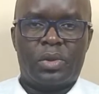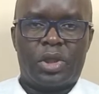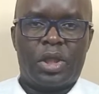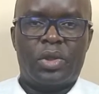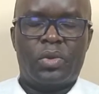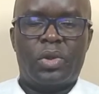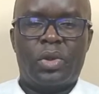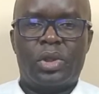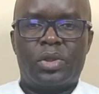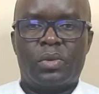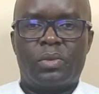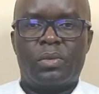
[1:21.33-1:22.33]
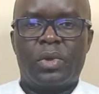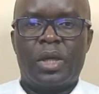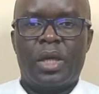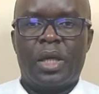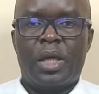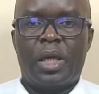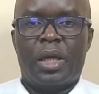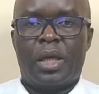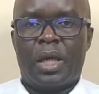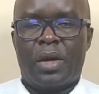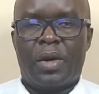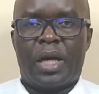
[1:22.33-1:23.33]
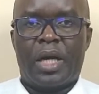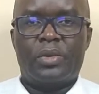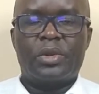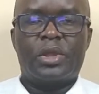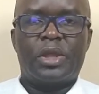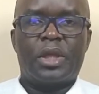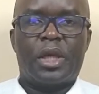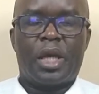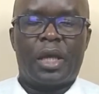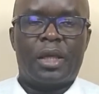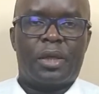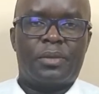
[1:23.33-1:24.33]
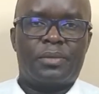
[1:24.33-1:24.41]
trade unionism in our country, Kenya.